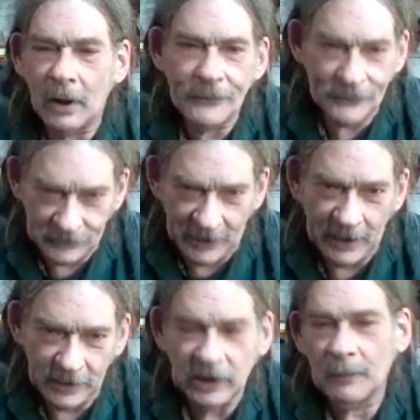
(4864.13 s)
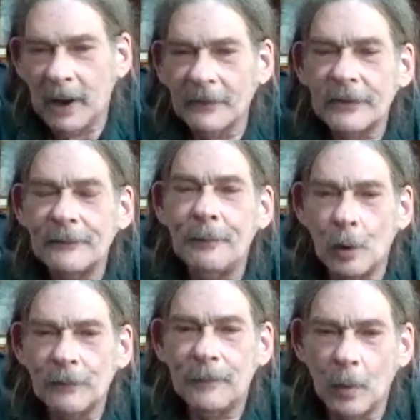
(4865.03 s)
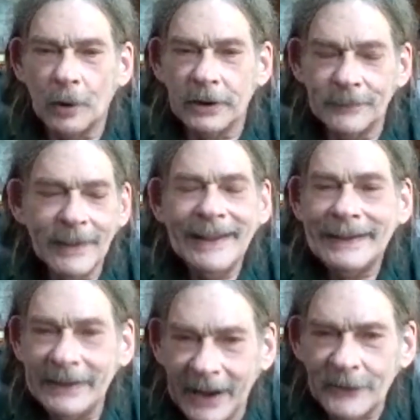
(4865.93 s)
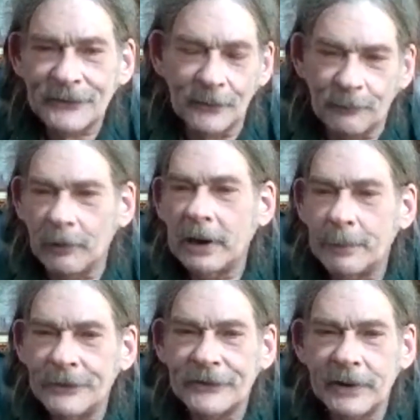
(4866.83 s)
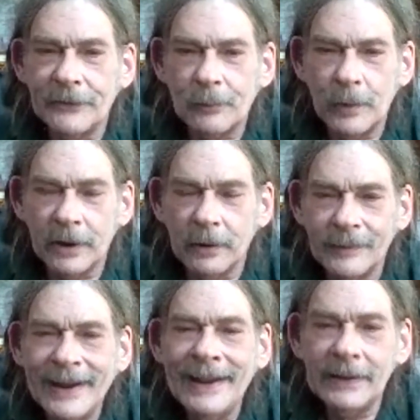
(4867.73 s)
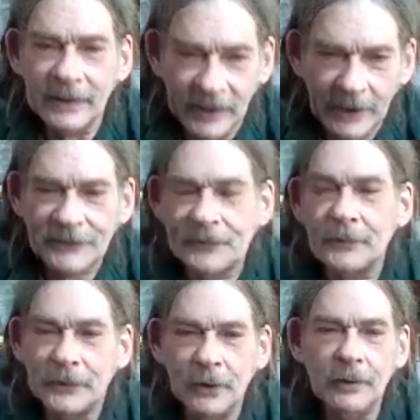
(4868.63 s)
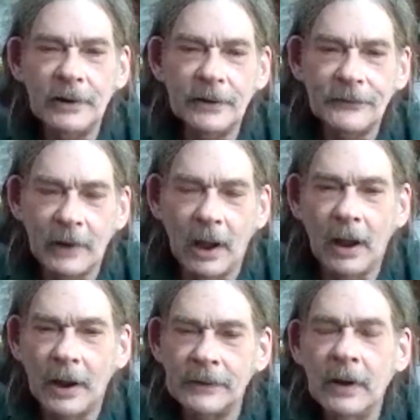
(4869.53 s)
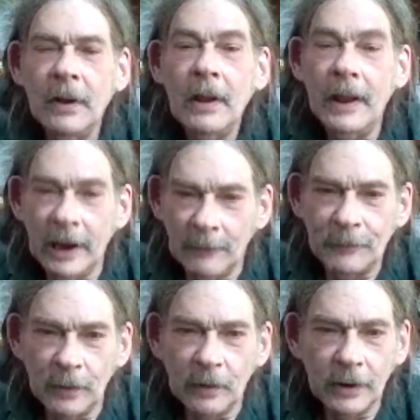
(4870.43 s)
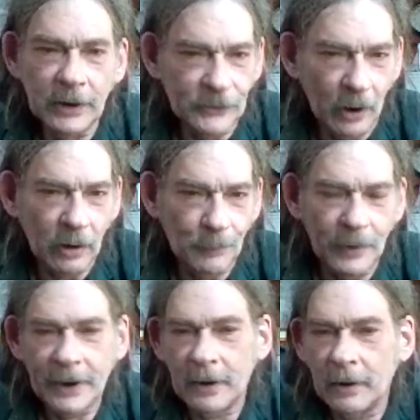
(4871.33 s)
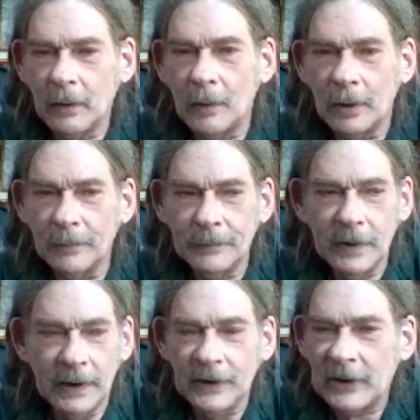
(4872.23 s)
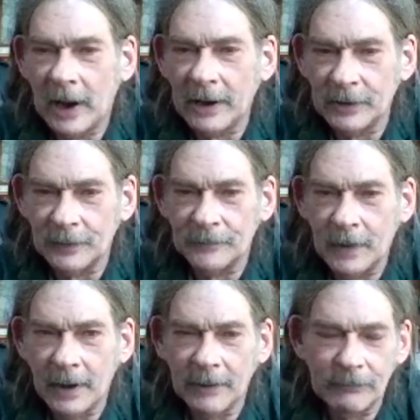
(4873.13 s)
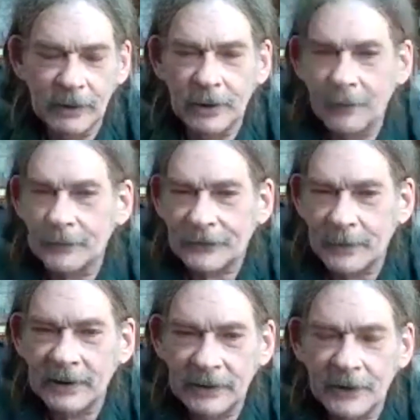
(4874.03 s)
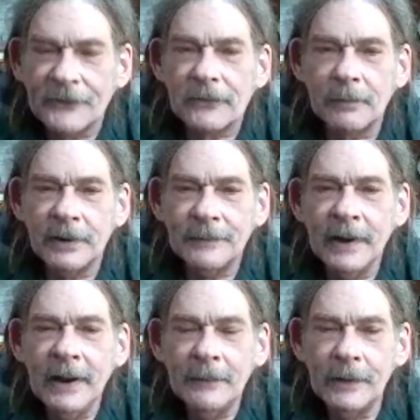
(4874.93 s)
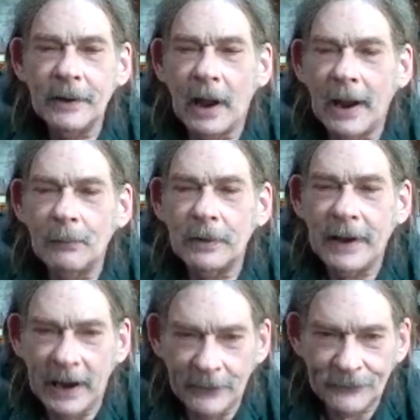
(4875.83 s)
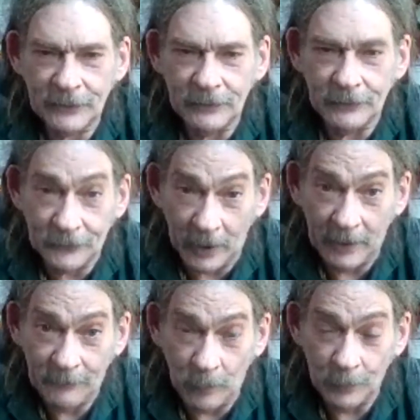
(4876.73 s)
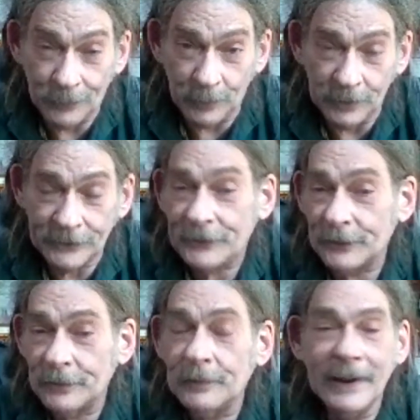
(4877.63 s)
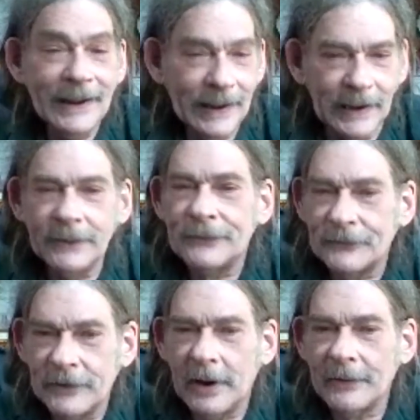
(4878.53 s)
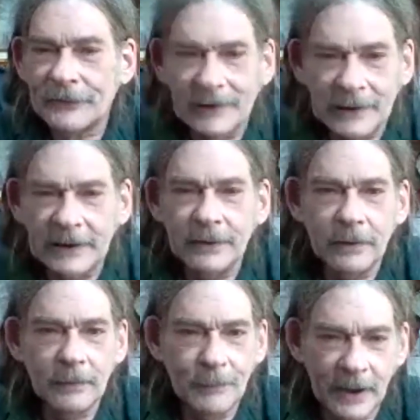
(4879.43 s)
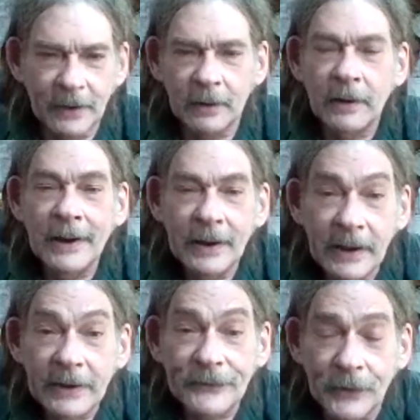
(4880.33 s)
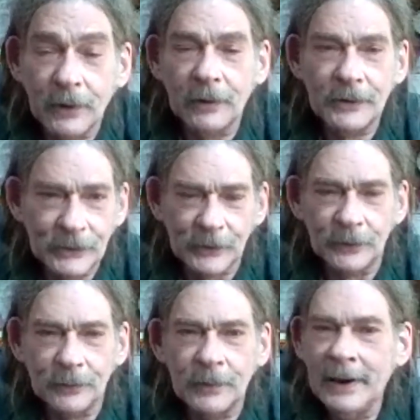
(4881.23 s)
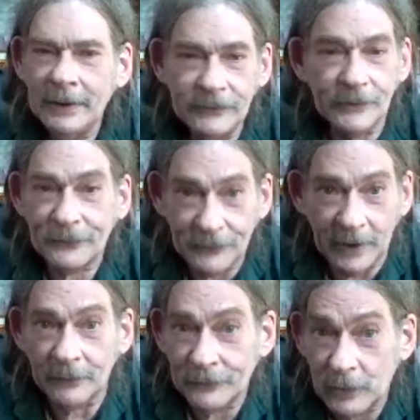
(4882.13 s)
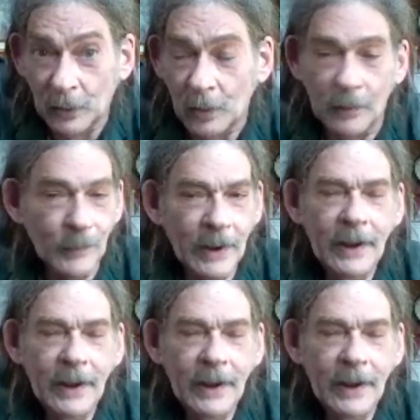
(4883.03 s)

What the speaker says: all satanic about the 440. Yes, the frequency's weird. Yes, the tuning is odd. If you're a guitar player or any kind of, stringed instrument, then I would ask you to try 432. It's just cleaner, better, easier to tune. Just sounds cool.